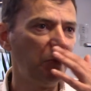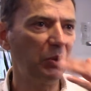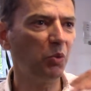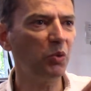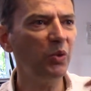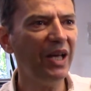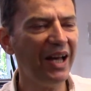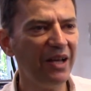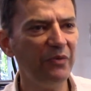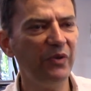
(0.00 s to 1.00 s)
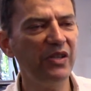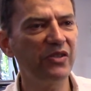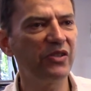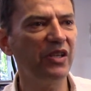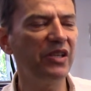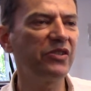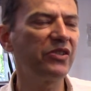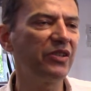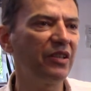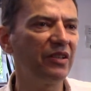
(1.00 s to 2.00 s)
But what we have is
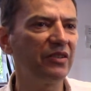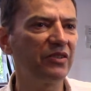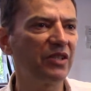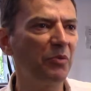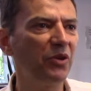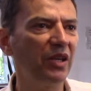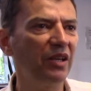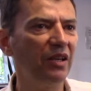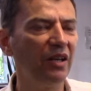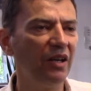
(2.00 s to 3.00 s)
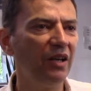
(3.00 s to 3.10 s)
is something.